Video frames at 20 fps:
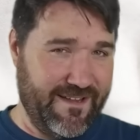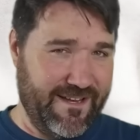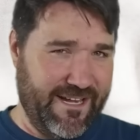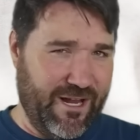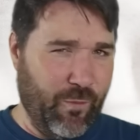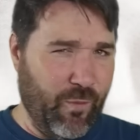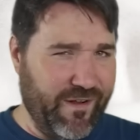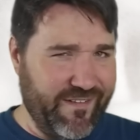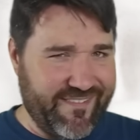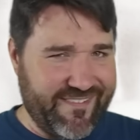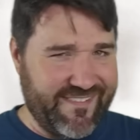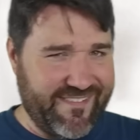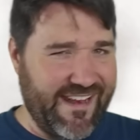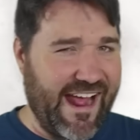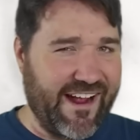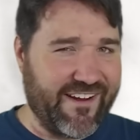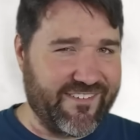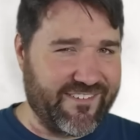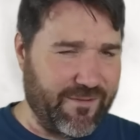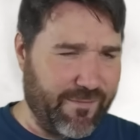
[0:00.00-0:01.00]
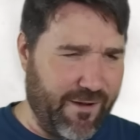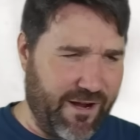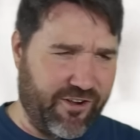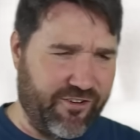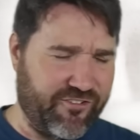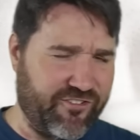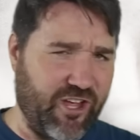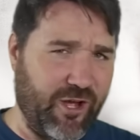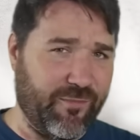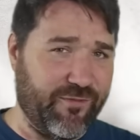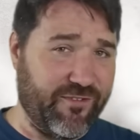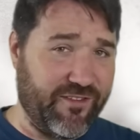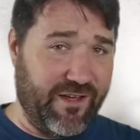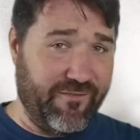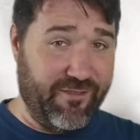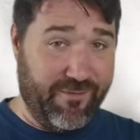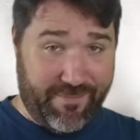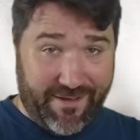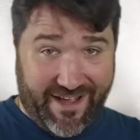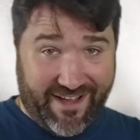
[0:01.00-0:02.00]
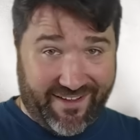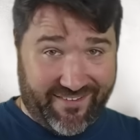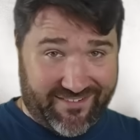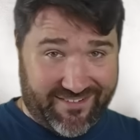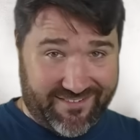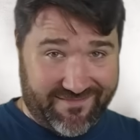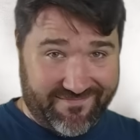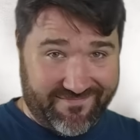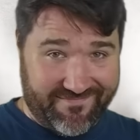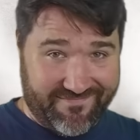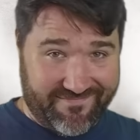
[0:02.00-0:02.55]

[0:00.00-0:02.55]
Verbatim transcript: Now, what snacks do microscopes love the best?